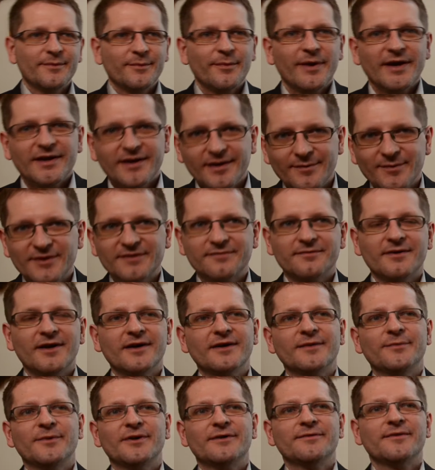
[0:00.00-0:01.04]
My name is
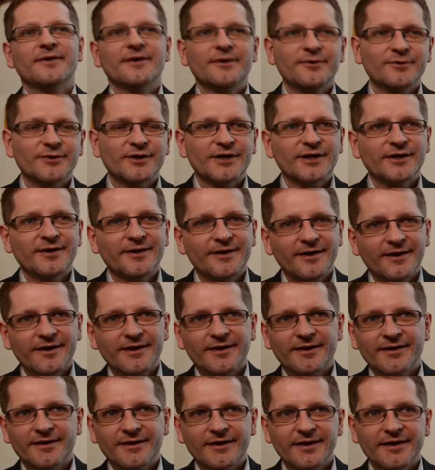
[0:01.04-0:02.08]
Vladimir Vanyushyn,
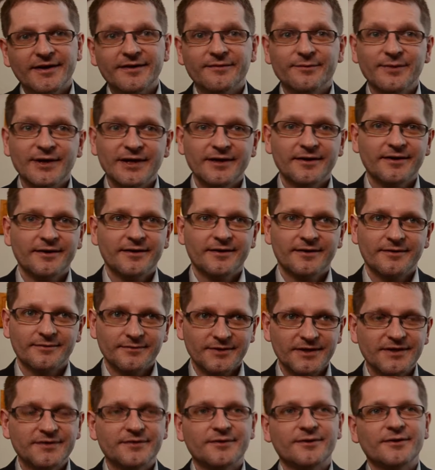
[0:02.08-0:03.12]
and I have been a
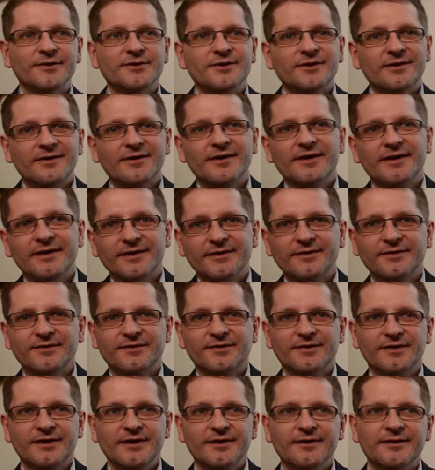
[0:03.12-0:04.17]
researcher in
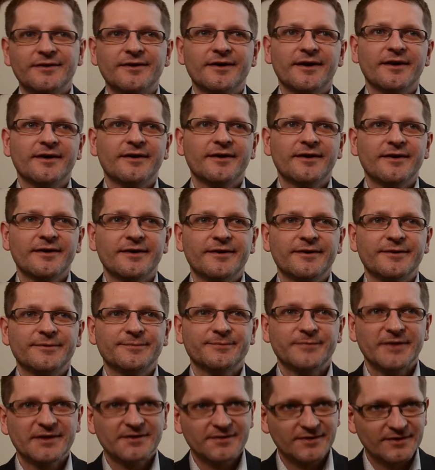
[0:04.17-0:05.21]

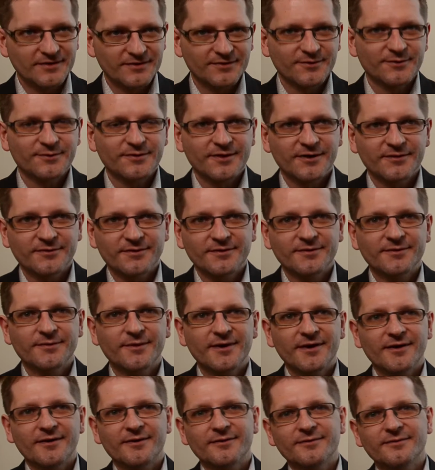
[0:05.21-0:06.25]
CiiR since
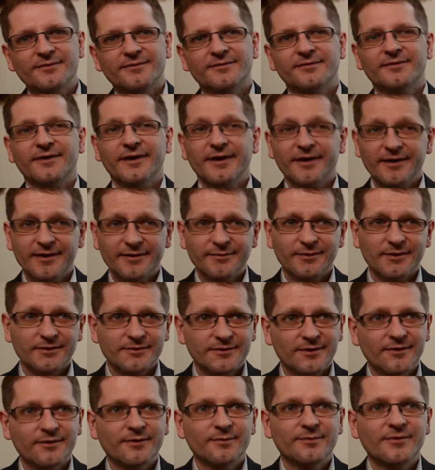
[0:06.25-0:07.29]
2012, and I will
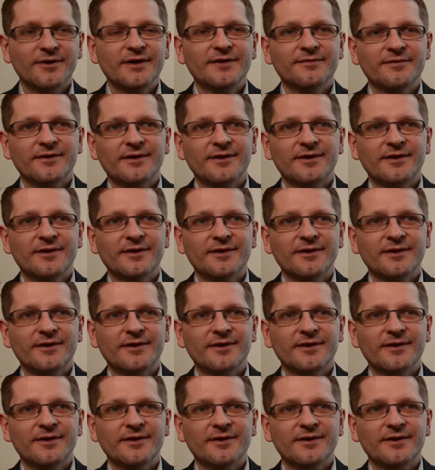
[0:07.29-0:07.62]
talk briefly